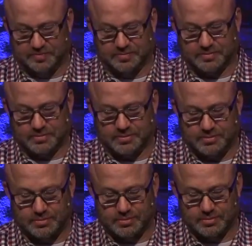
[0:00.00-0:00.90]

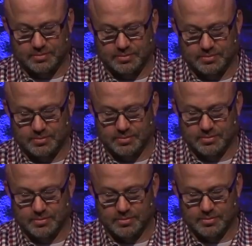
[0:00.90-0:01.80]
No one is speaking in this clip.